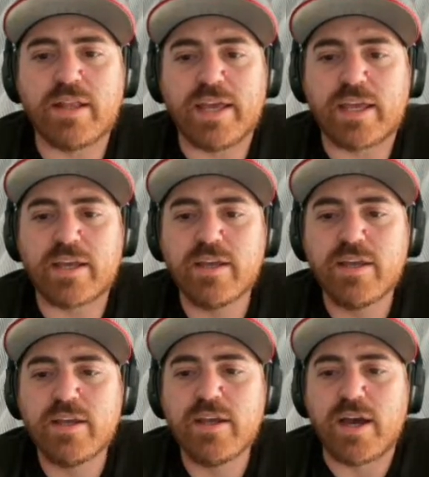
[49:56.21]
Like,
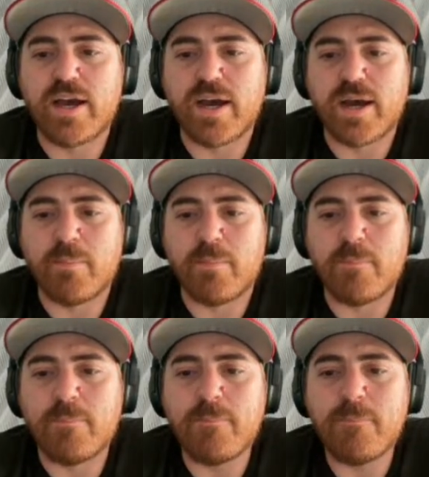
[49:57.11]
I
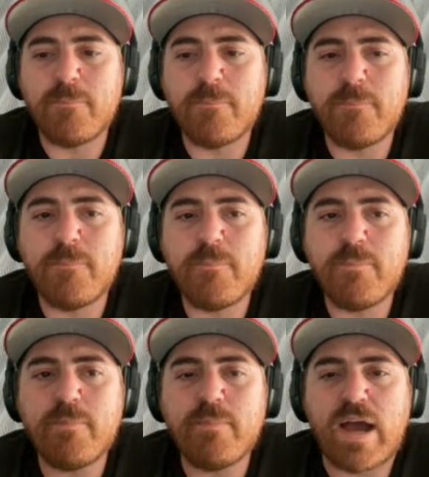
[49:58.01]

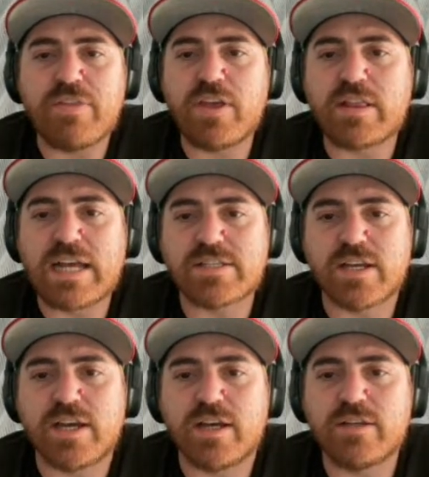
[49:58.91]
think that's
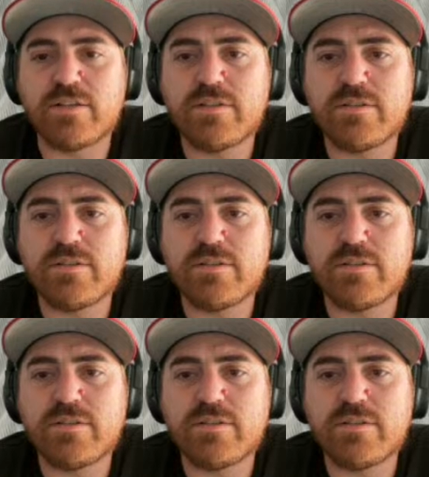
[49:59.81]
like,